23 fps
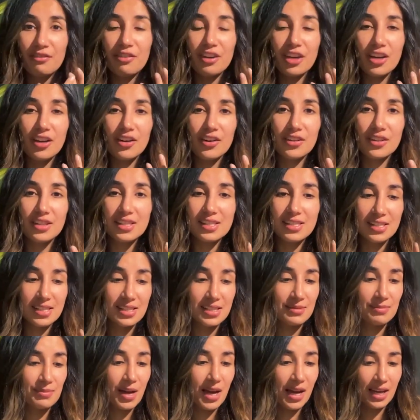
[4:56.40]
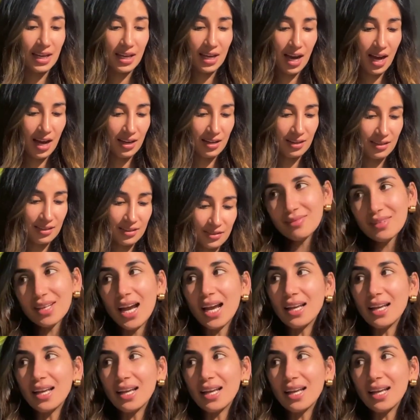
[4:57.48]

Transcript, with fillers: finger. This is my halat.